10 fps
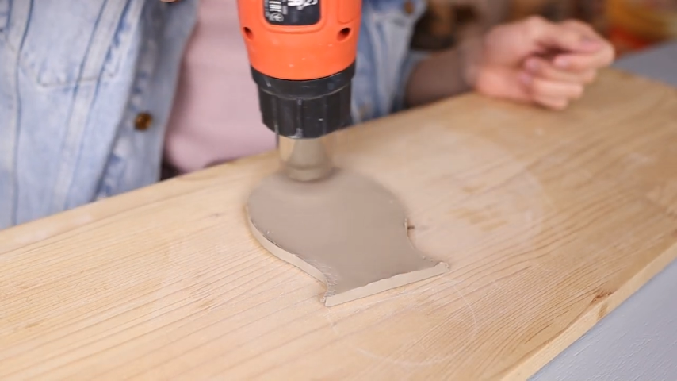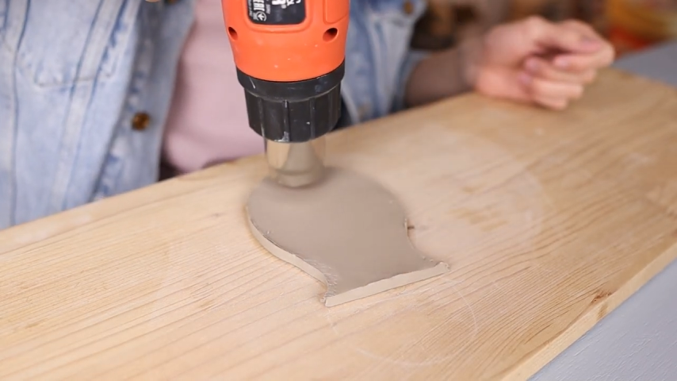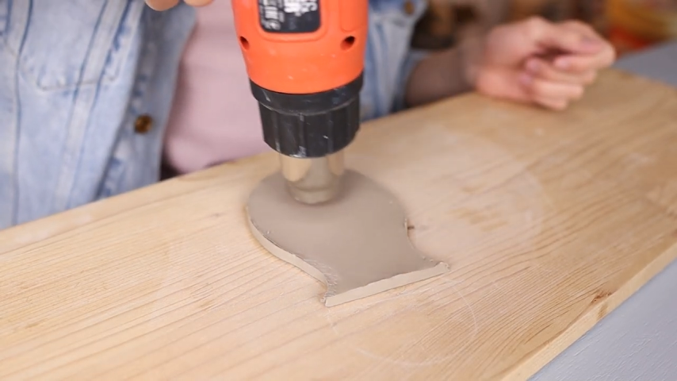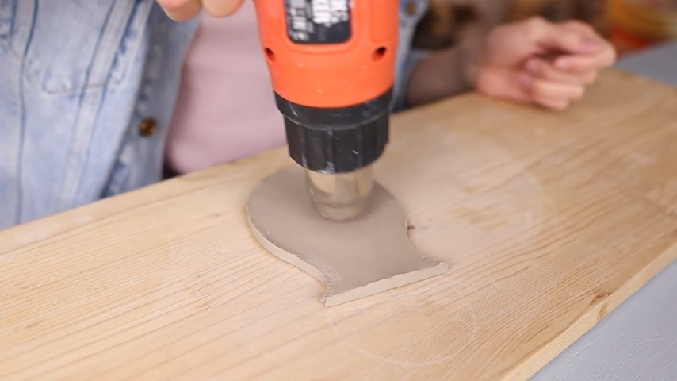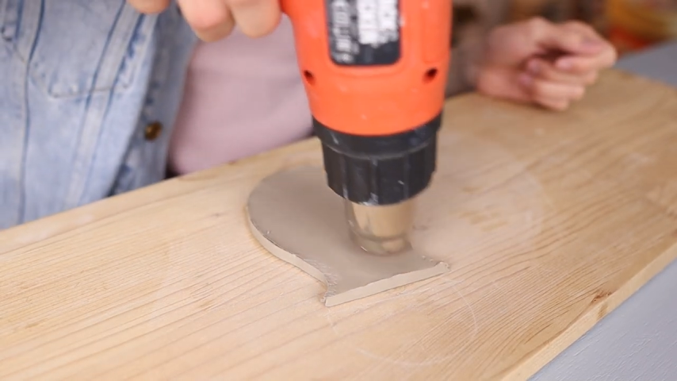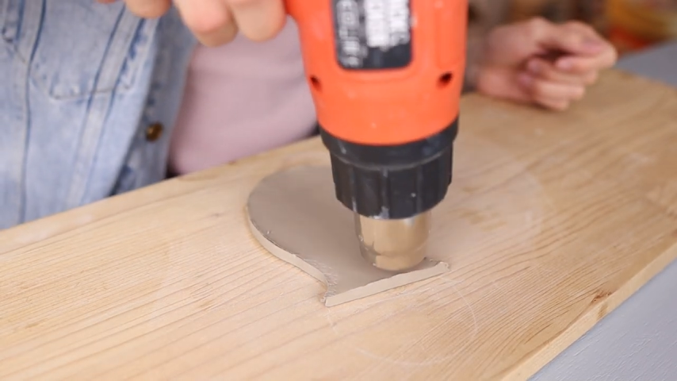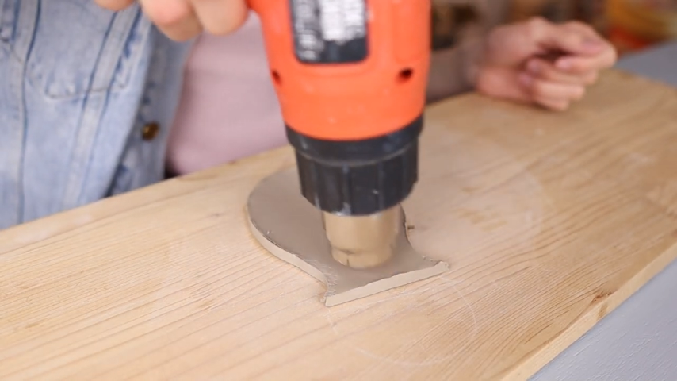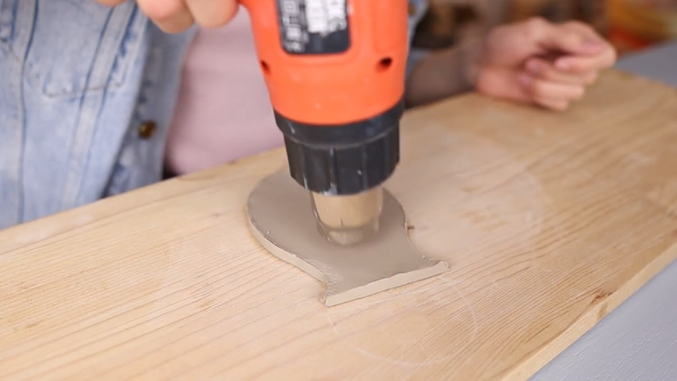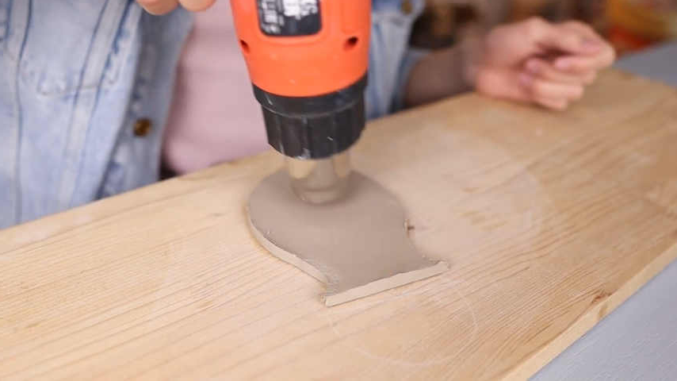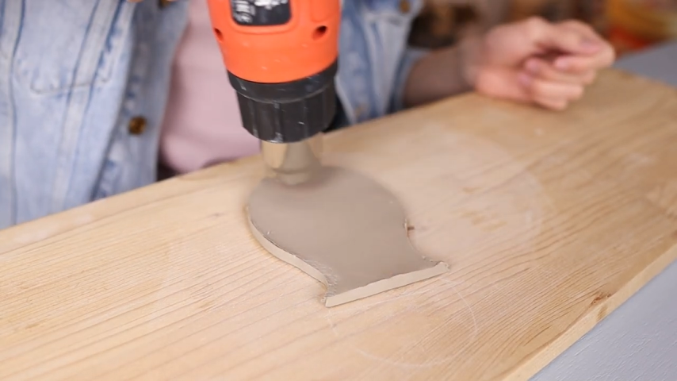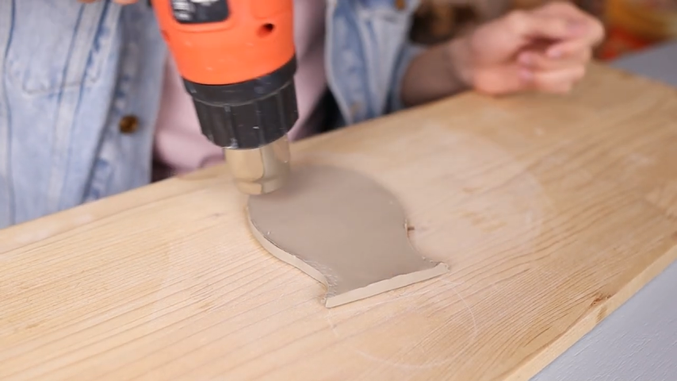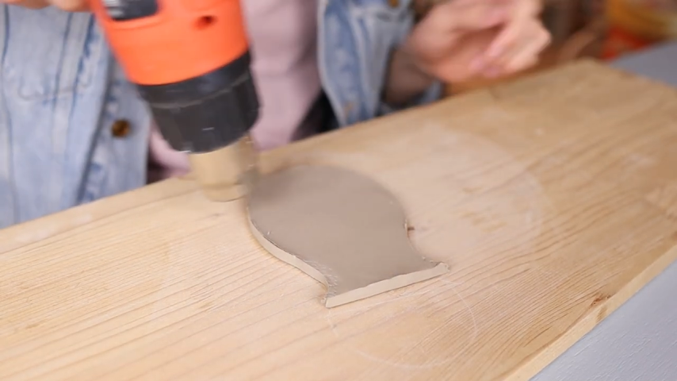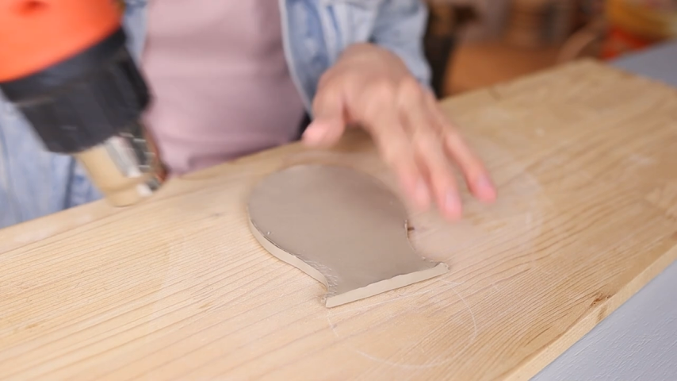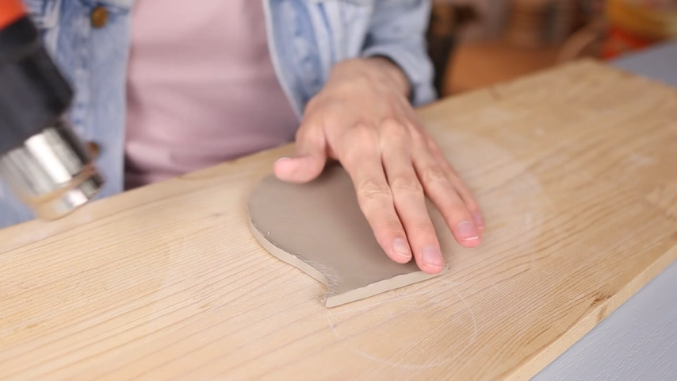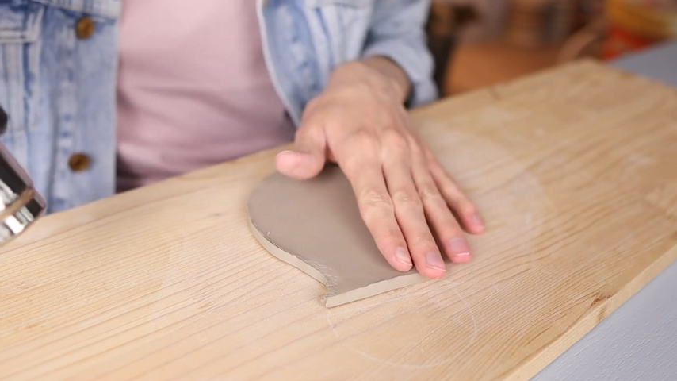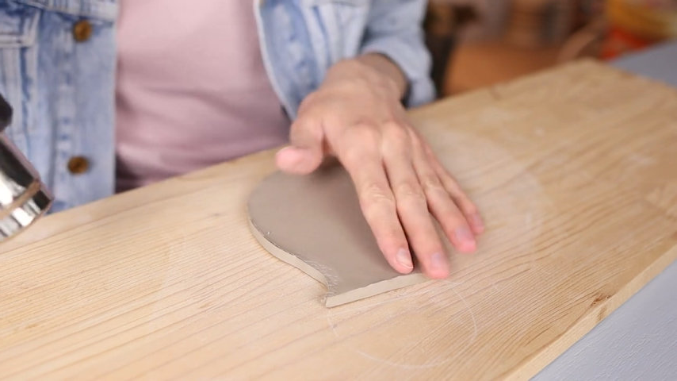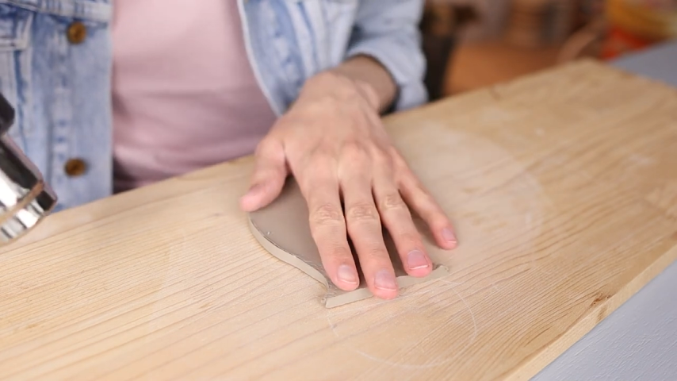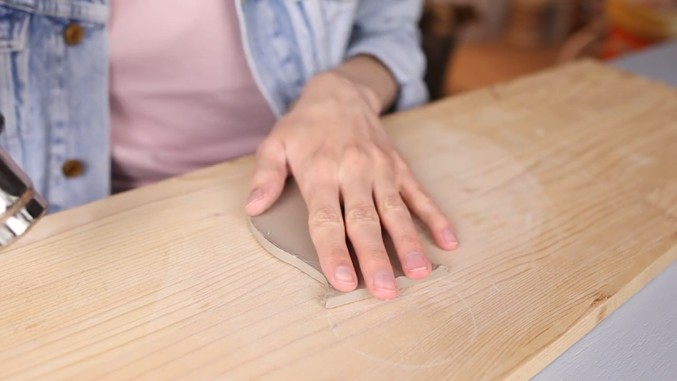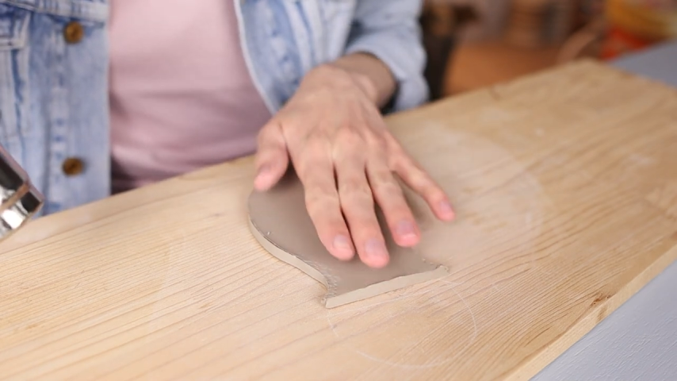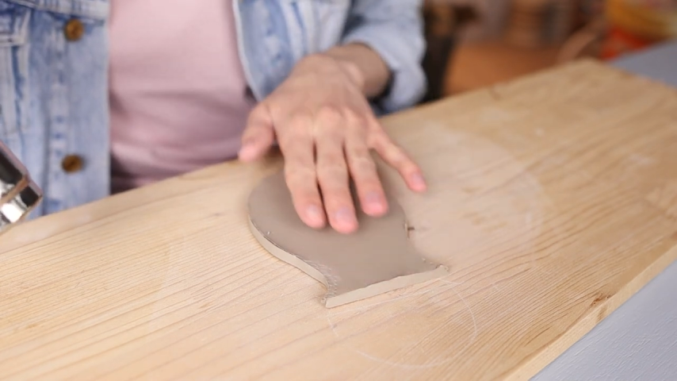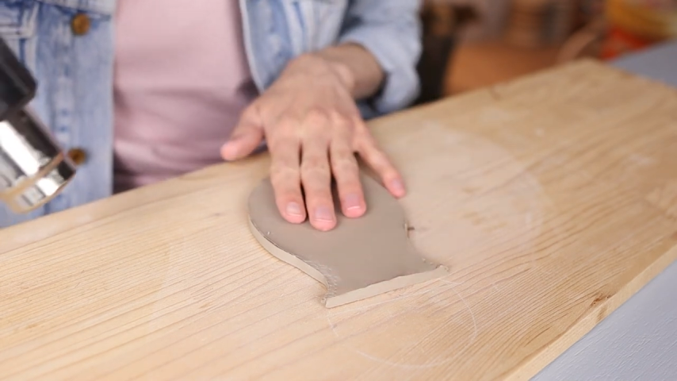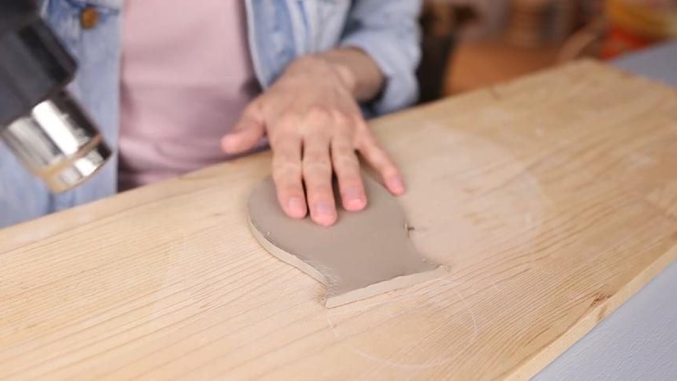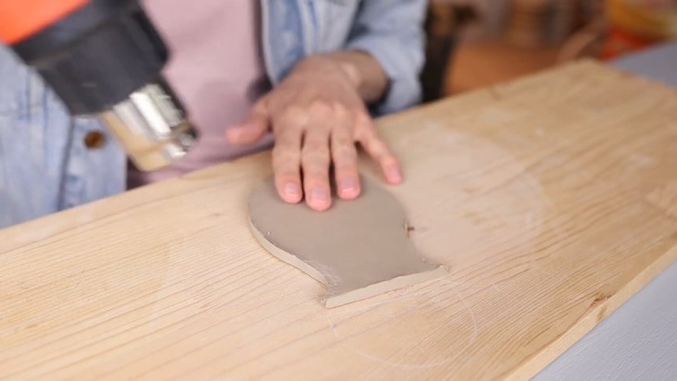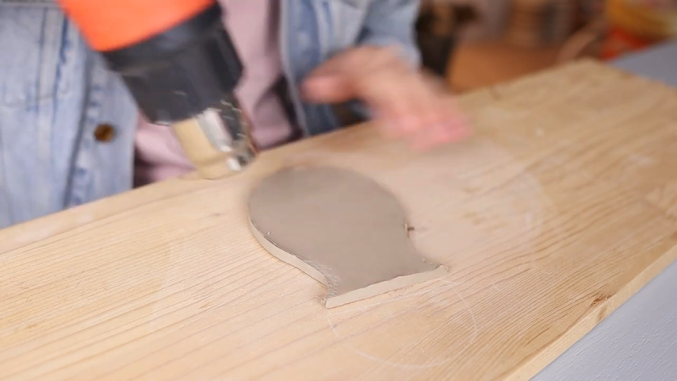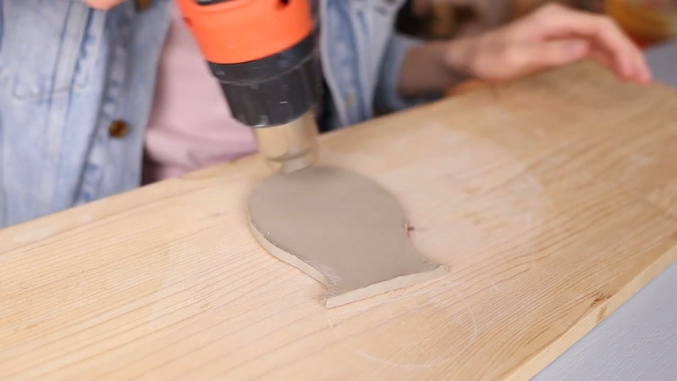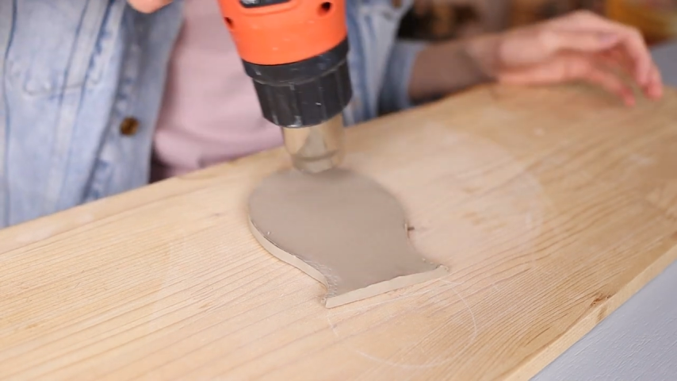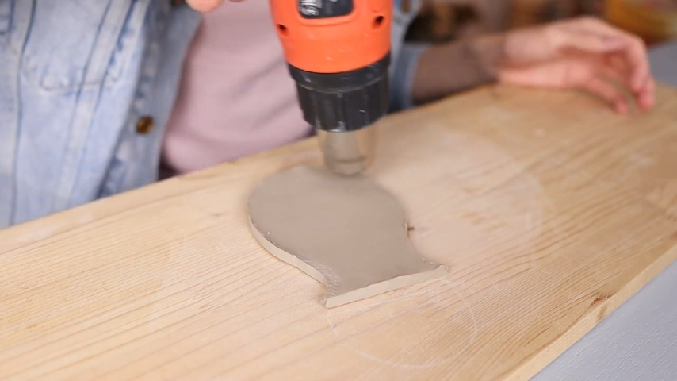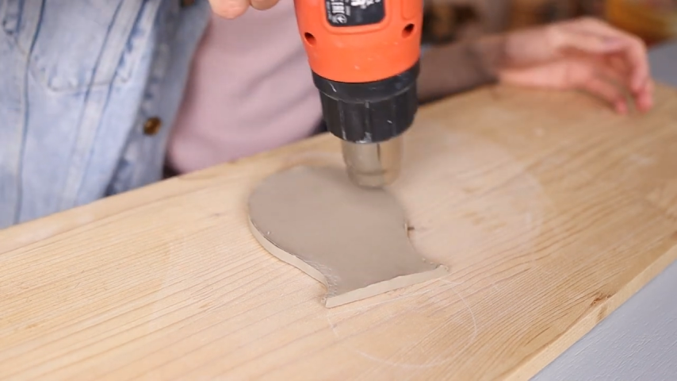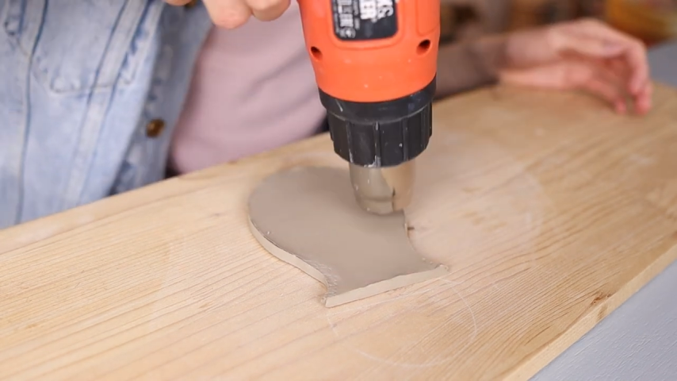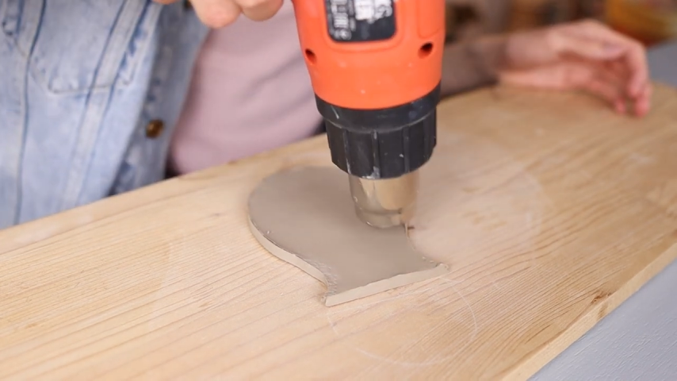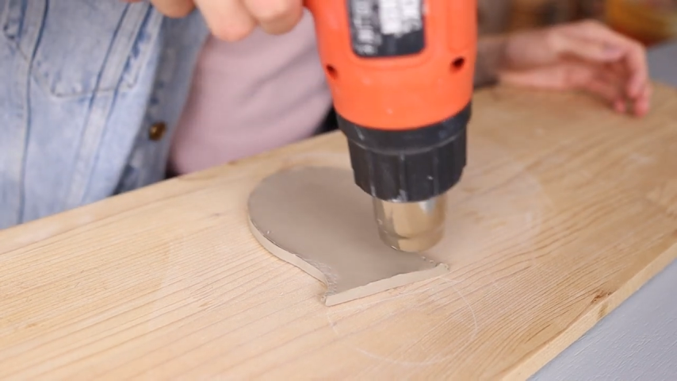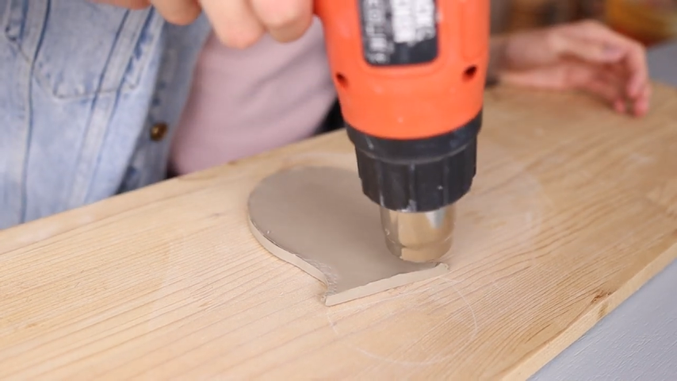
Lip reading: Nobody's mouth can be seen.